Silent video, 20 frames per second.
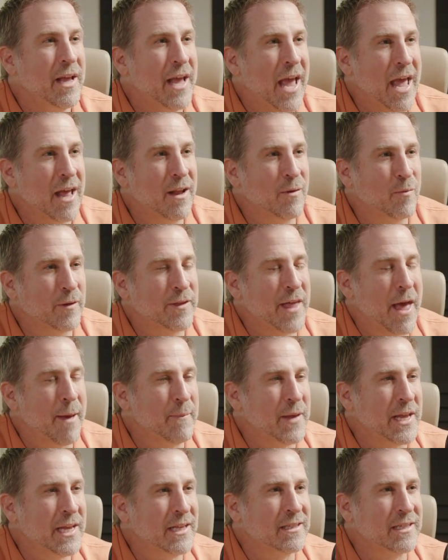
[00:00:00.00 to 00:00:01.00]
And what that
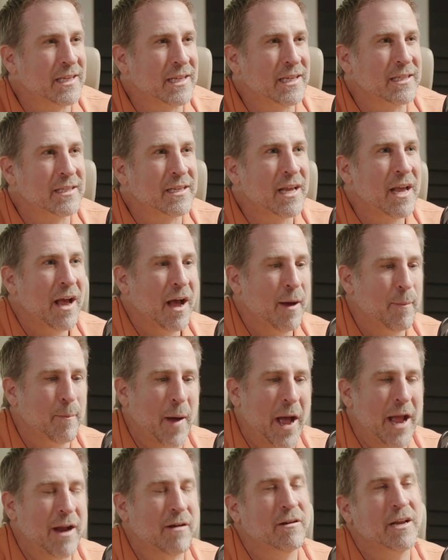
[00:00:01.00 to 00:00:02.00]
means is a
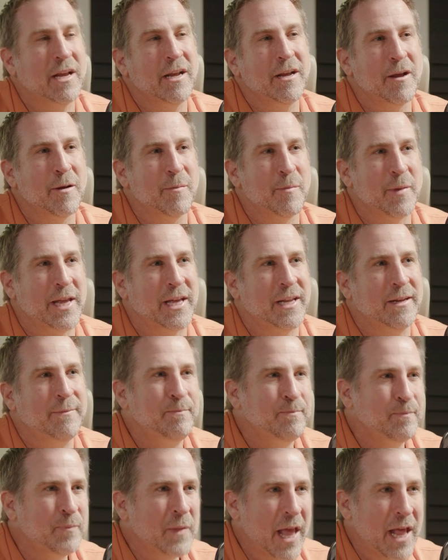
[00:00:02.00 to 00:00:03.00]
buyer can come in,
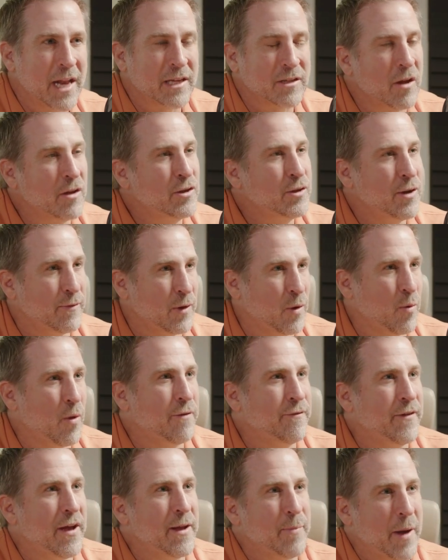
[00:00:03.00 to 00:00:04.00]
and as long as you have a
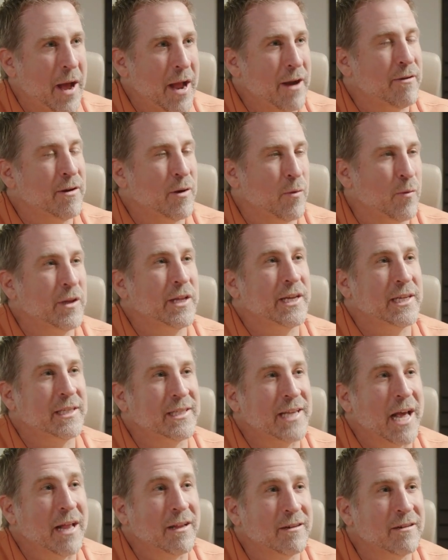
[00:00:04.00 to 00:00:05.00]
qualified buyer and a willing
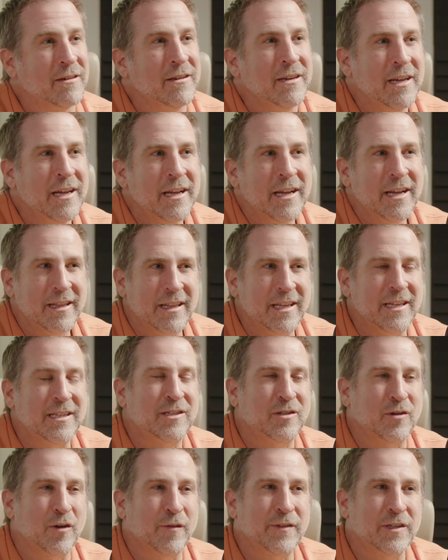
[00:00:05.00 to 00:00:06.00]
seller, these
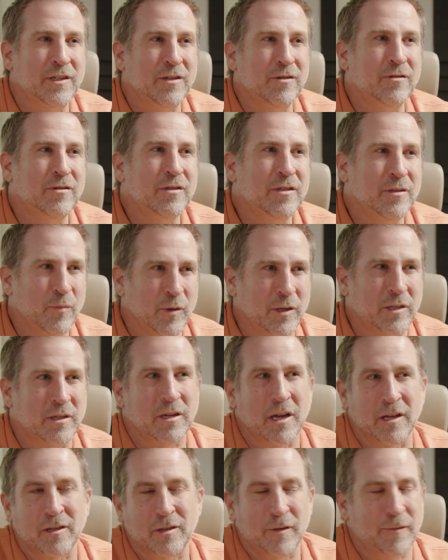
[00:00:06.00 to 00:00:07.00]
servicers, which
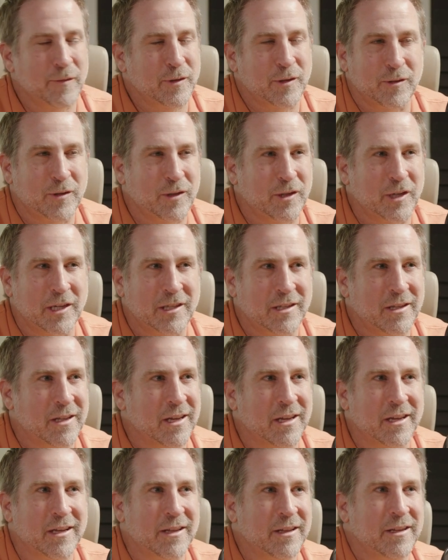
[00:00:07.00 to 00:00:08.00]
a servicer is just
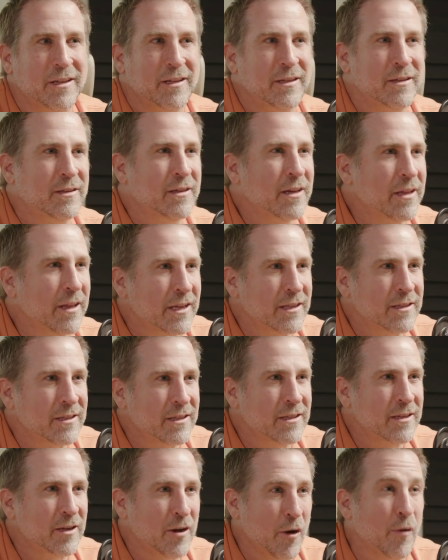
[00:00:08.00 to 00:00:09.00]
the
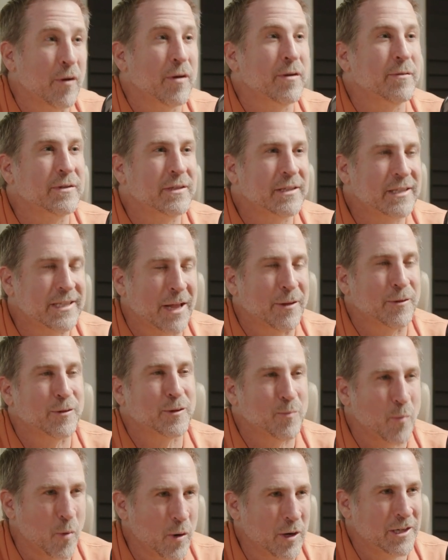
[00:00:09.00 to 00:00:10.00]
current
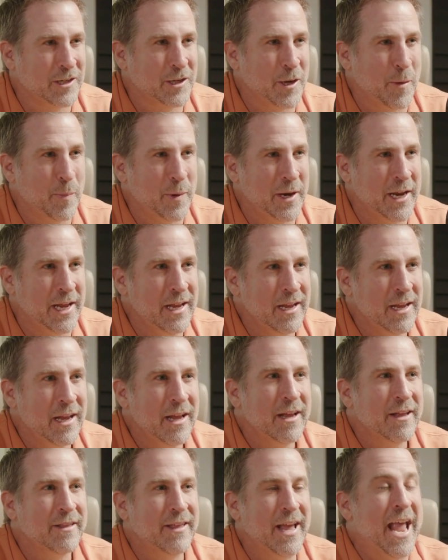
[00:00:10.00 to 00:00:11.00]
seller's mortgage company,
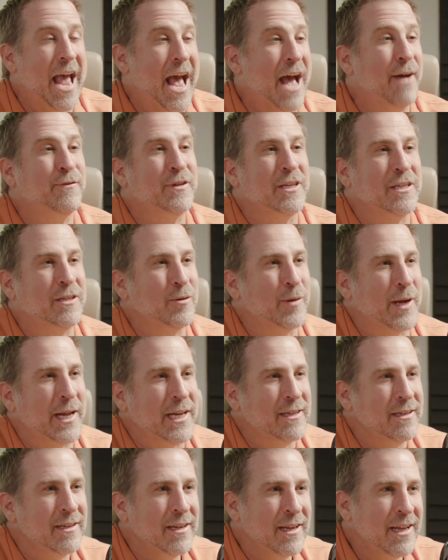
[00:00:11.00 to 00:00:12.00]
they have to do it.
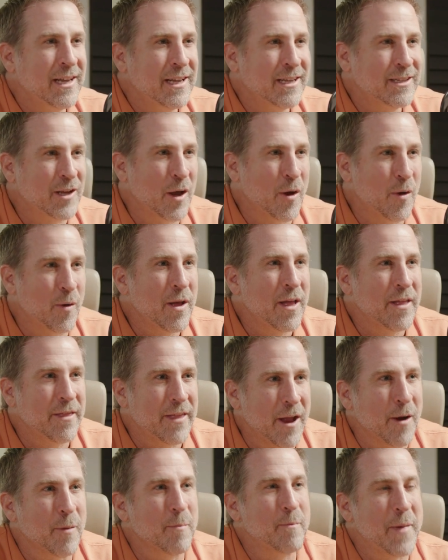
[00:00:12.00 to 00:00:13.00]
So
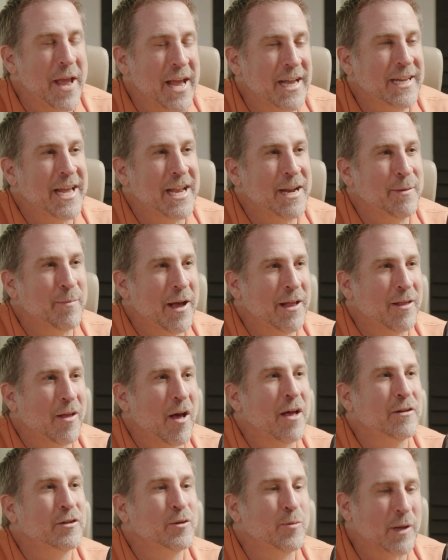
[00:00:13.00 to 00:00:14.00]
they are mandated by
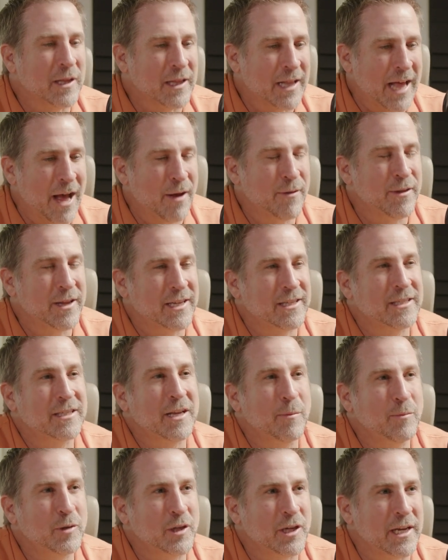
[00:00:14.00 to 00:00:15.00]
law to allow the
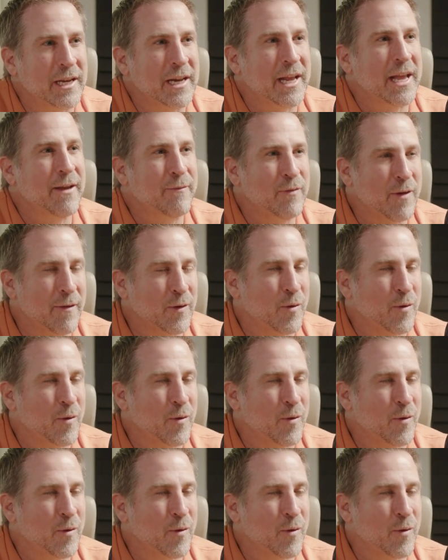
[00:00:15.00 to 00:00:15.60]
assumption if you have a